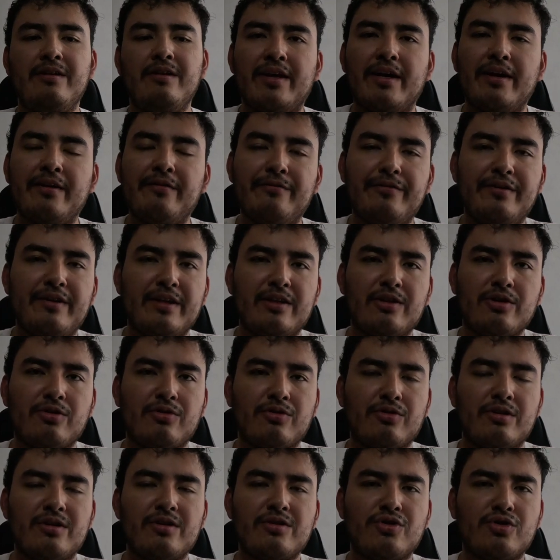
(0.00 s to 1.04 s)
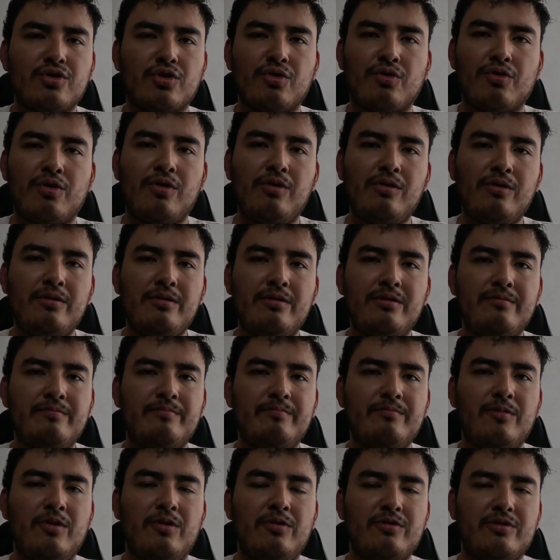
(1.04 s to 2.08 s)
the infinite scroll
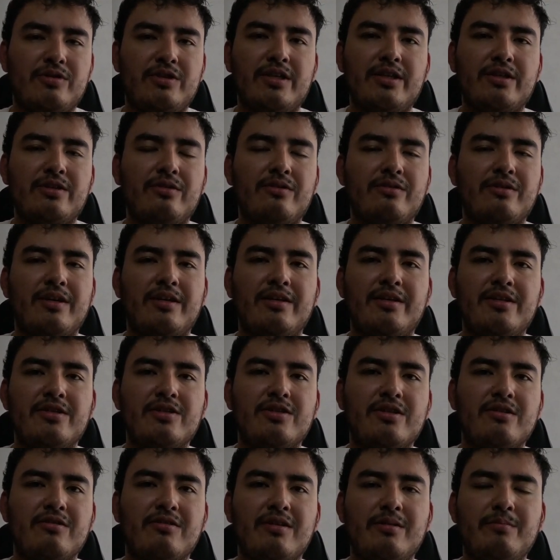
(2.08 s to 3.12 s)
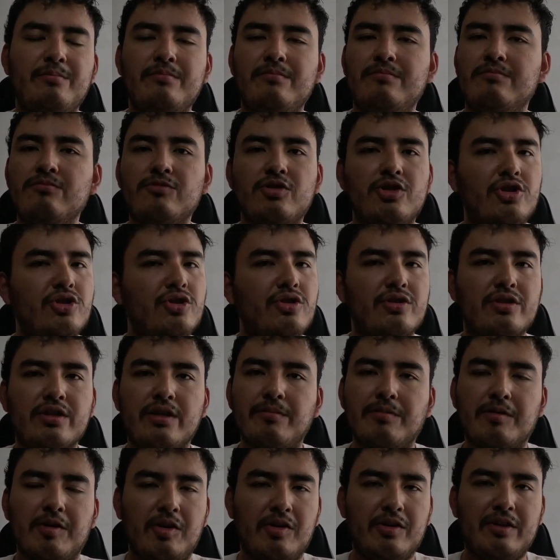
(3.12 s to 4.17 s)
on TikTok and Instagram, you just
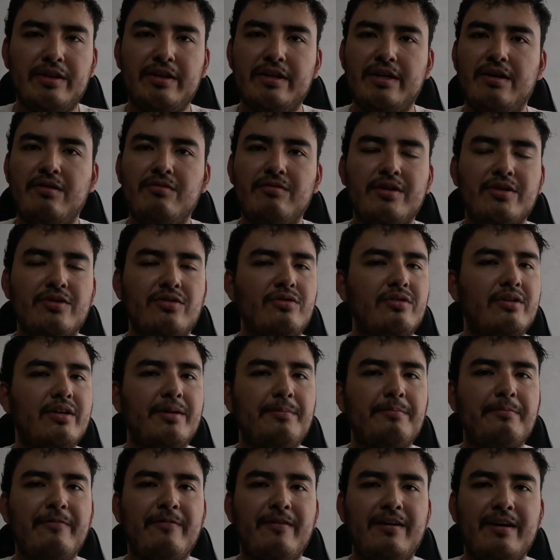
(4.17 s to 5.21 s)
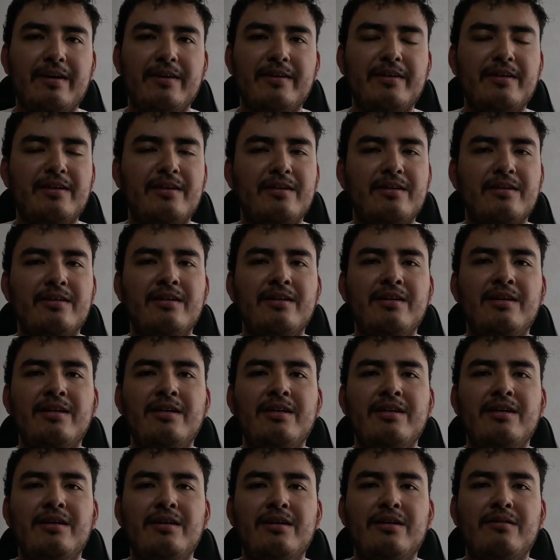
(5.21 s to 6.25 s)
keep going down and you keep finding
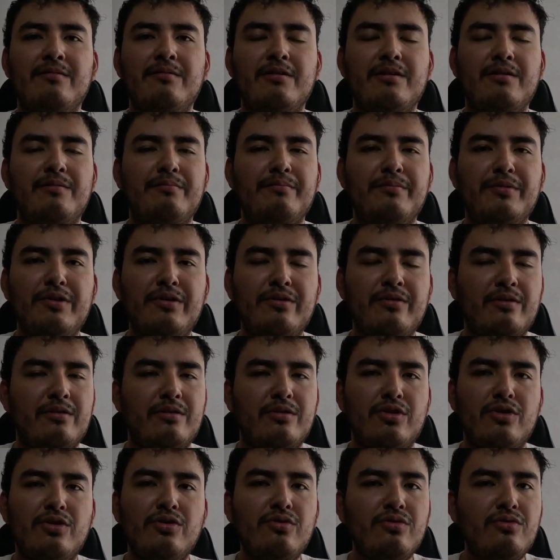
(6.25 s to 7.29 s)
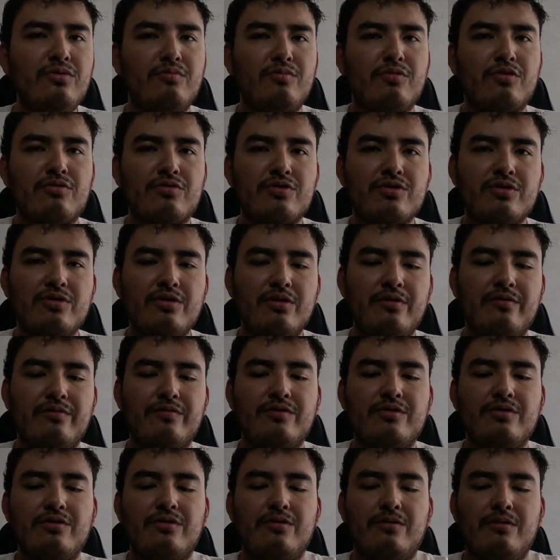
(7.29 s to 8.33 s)
new more stuff.
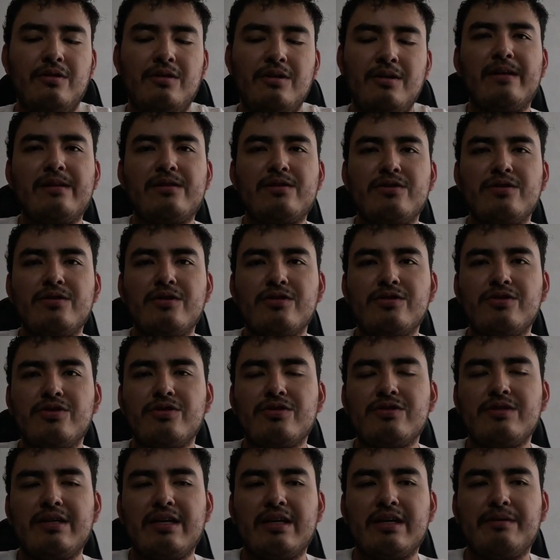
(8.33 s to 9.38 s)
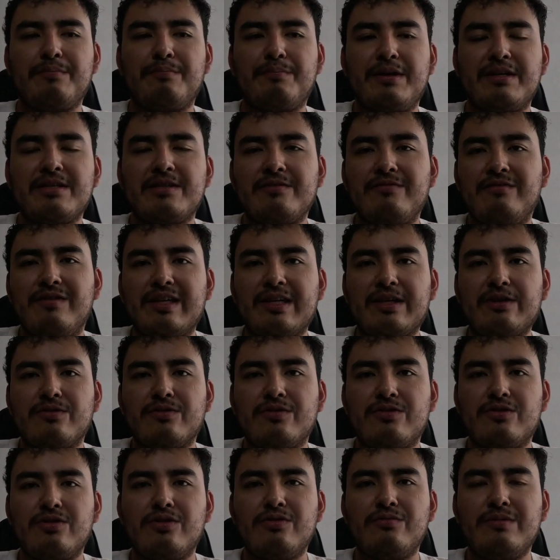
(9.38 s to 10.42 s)
So it's not just like passively
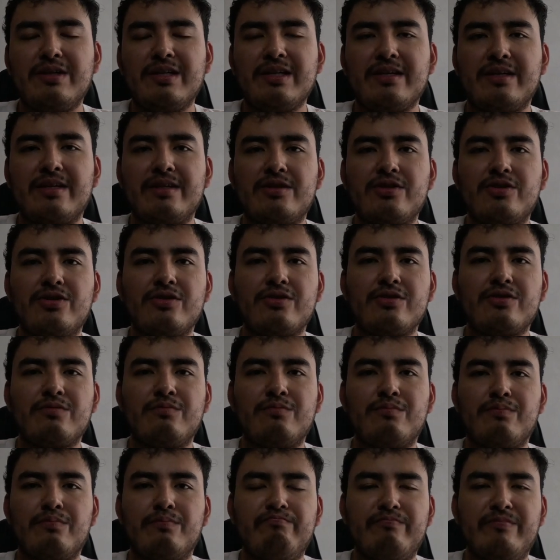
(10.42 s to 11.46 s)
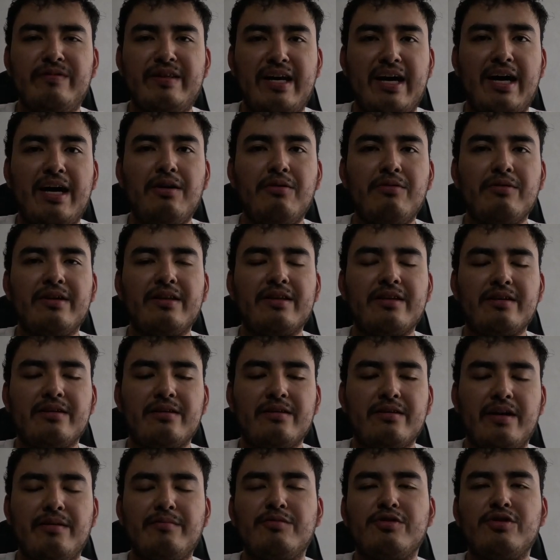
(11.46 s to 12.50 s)
consuming, it's just now it
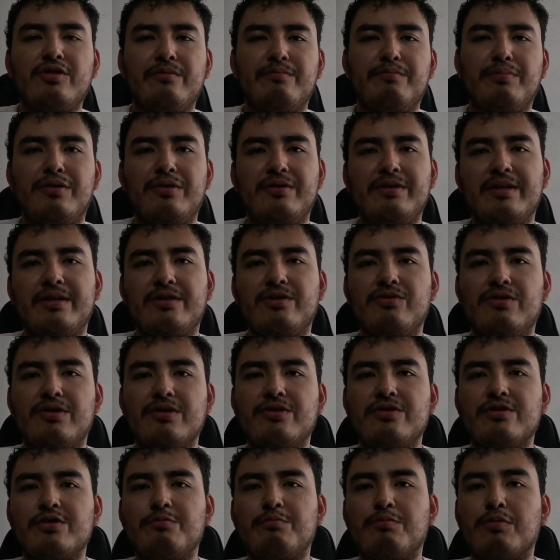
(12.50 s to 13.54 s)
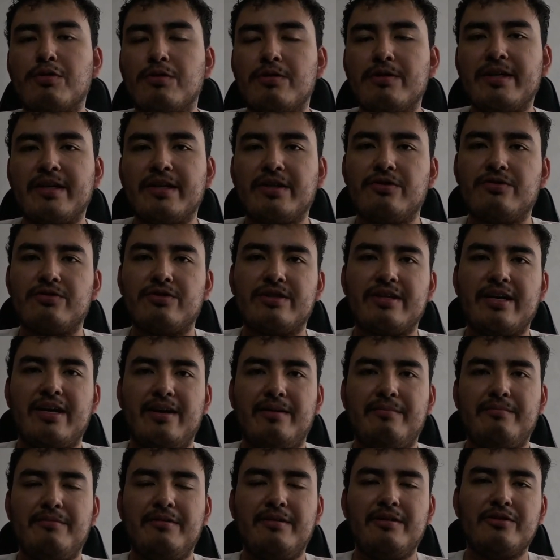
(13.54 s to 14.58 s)
came to the point that you're just burning your
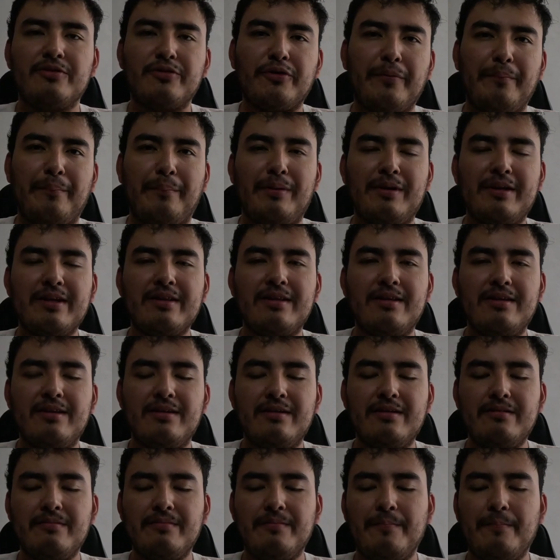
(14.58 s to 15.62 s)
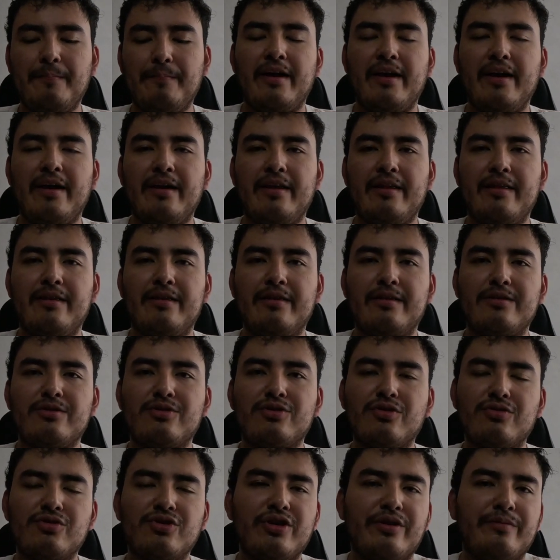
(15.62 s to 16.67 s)
time completely, and
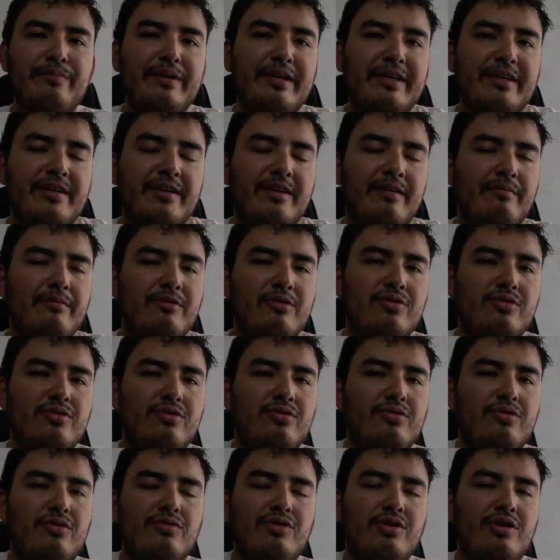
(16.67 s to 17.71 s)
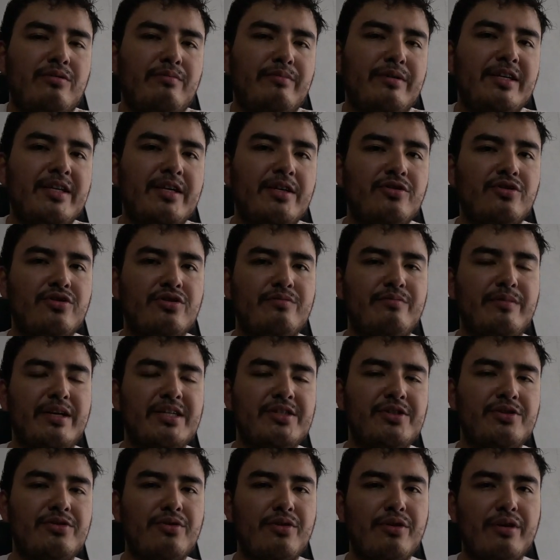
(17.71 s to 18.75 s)
social media just
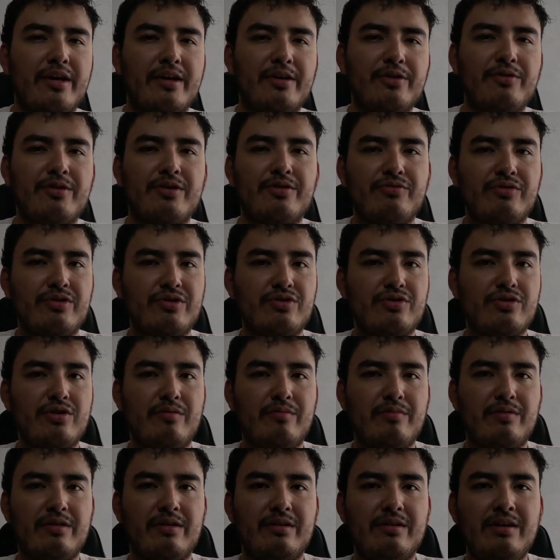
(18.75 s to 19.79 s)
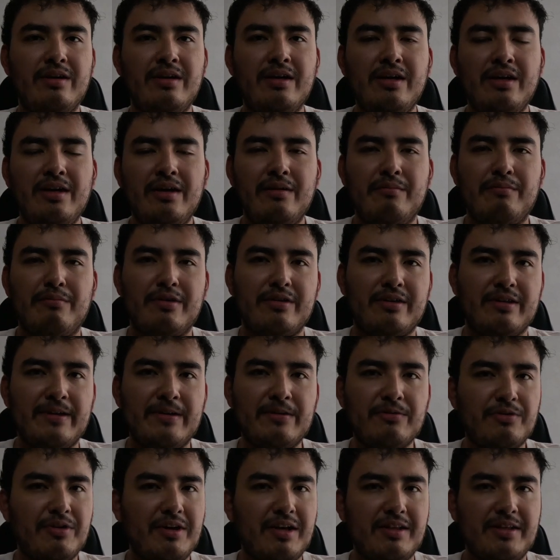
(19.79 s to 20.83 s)
makes you think you're doing something, but
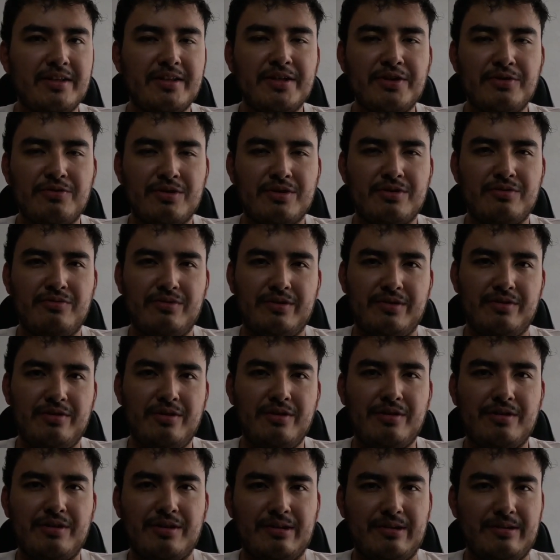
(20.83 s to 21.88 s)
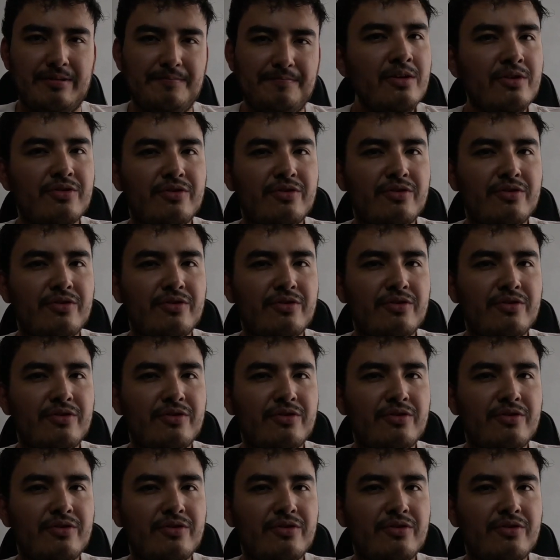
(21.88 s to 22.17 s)
in reality you're doing nothing.